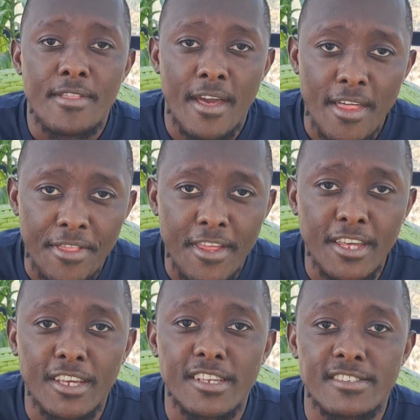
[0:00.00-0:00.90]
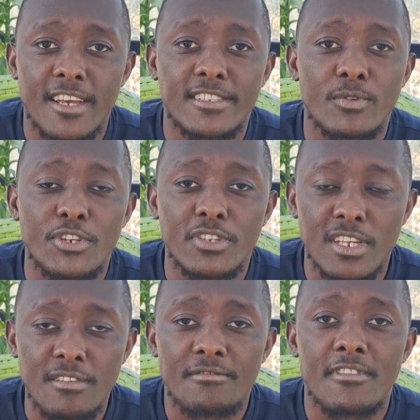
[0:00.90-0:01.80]
The other thing is that when you
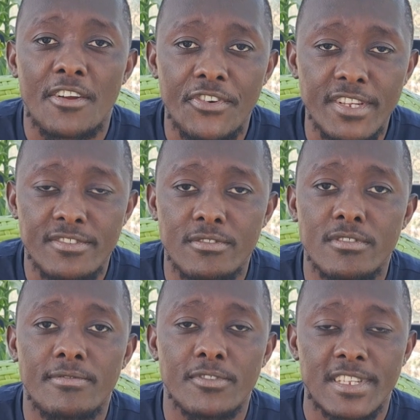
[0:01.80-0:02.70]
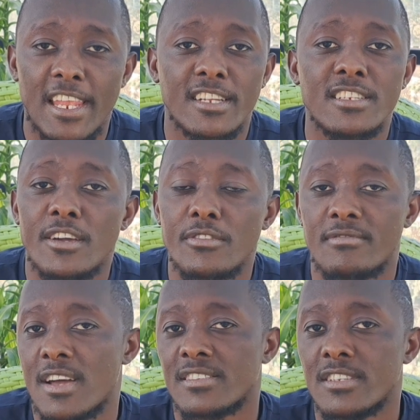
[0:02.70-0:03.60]
give a reason for selecting a
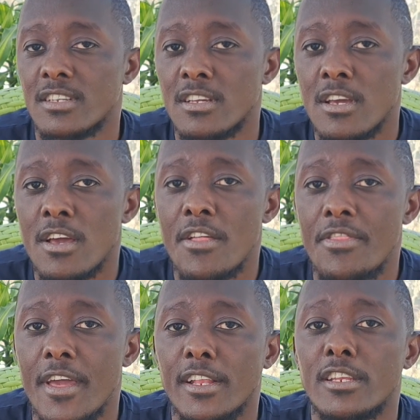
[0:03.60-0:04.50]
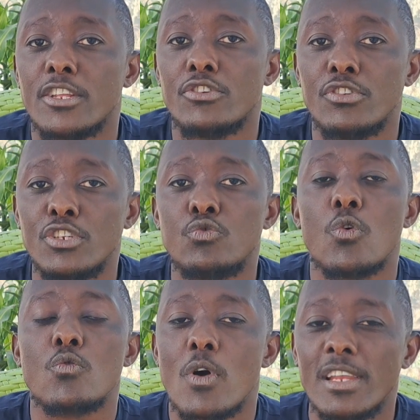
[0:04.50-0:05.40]
university, then you need
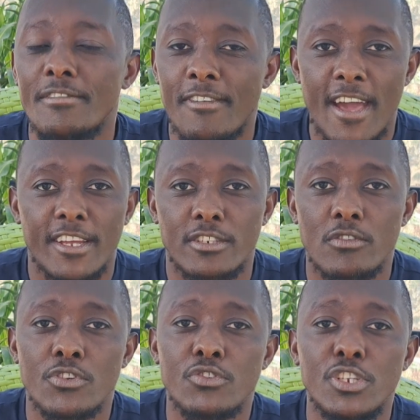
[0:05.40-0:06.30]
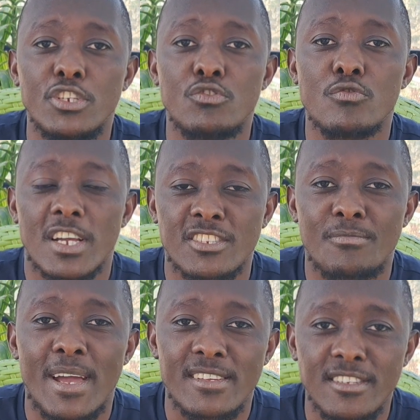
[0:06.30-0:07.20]
to qualify it, or you need to
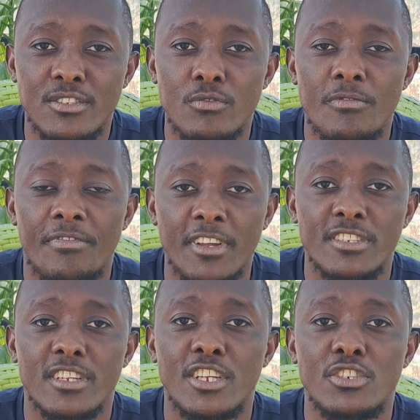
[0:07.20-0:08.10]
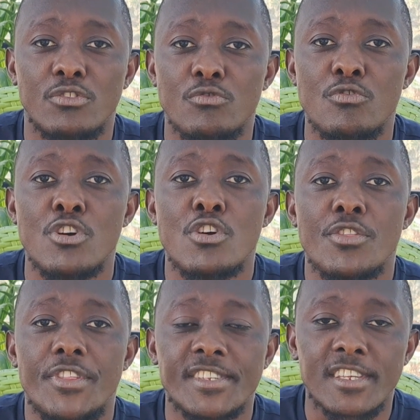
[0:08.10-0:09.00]
customize it to fit into
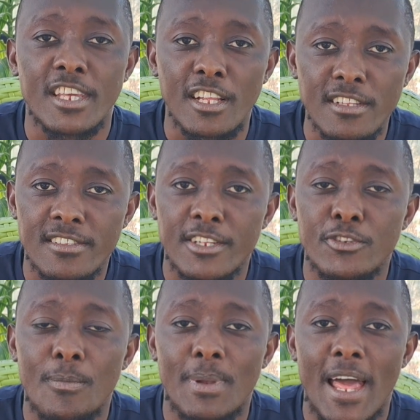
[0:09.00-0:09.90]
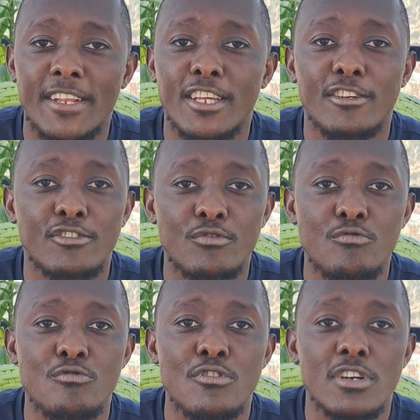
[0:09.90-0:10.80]
the skills that you are planning
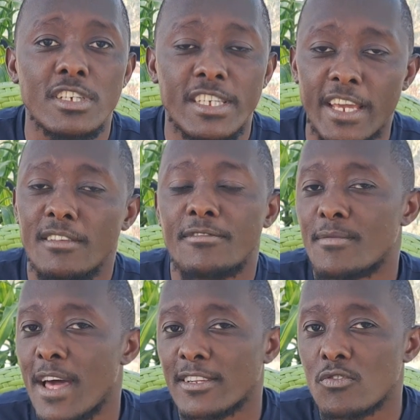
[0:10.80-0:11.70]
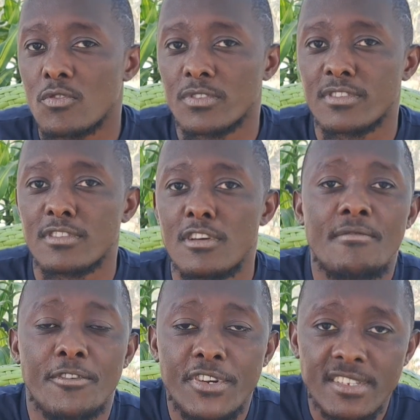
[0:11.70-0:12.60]
to gain from that course.
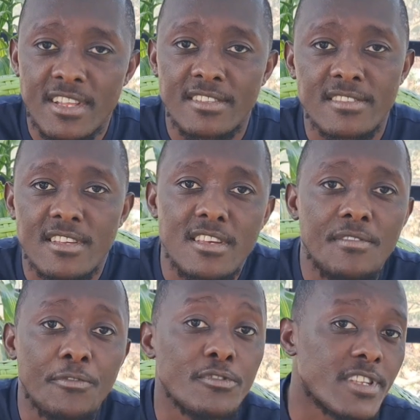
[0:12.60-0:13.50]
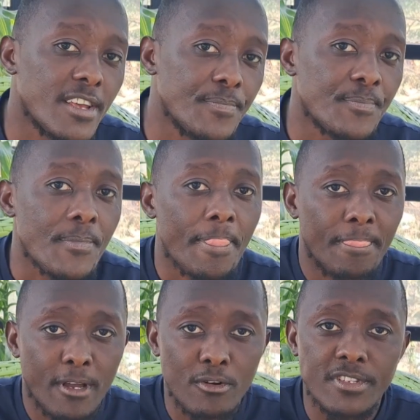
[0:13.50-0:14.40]
For instance, if you say
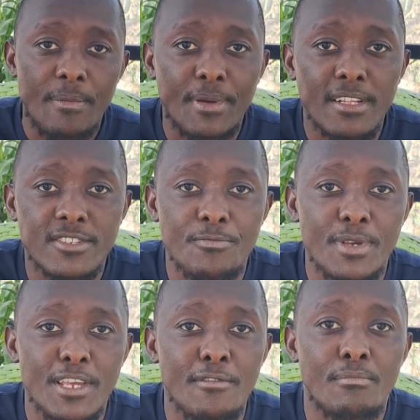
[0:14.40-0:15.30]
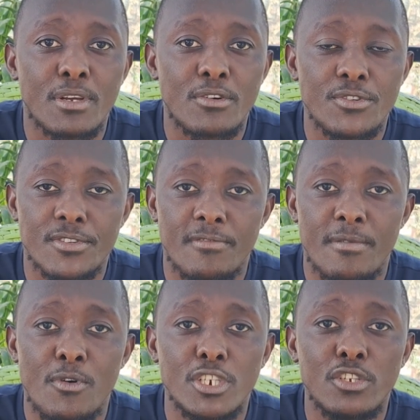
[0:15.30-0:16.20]
the course appeals to me because of
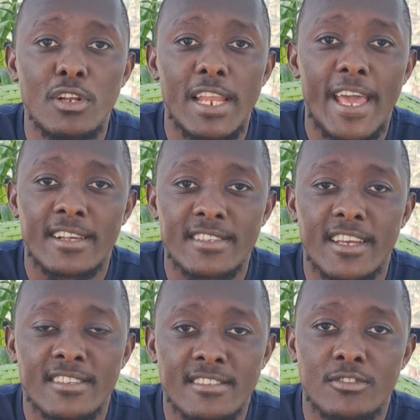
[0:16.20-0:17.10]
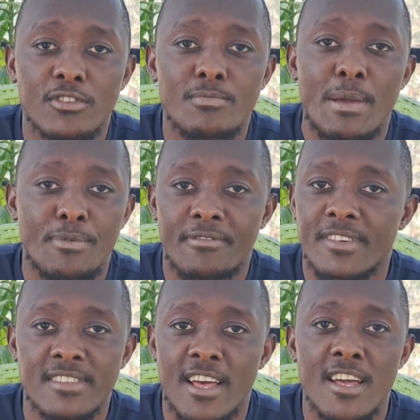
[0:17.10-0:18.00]
the module XX taught by
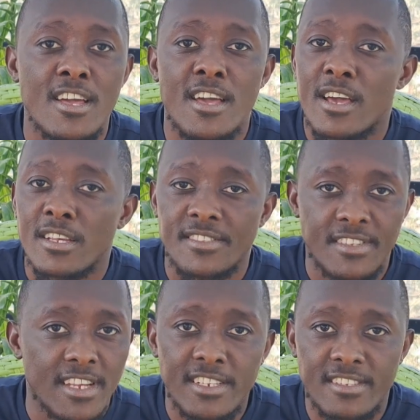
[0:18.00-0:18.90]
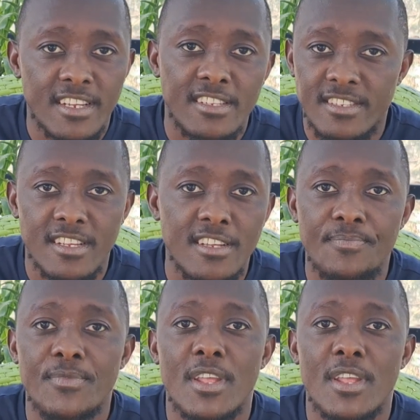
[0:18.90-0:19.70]
Professor ZZZ,